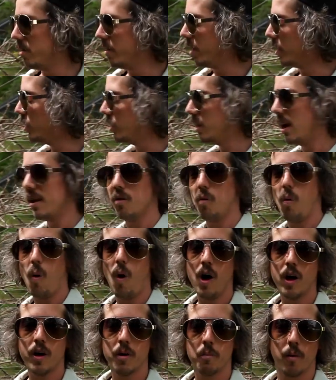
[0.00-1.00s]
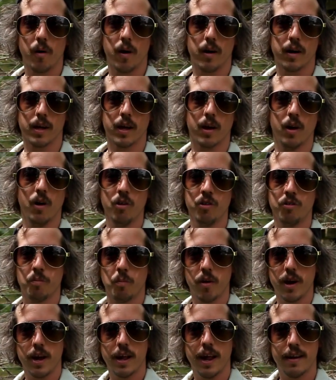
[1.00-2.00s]
be like she got the water park, you know,
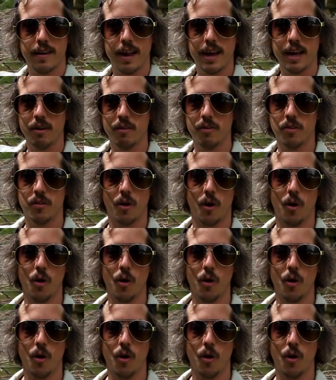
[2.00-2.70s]
Spray it down with the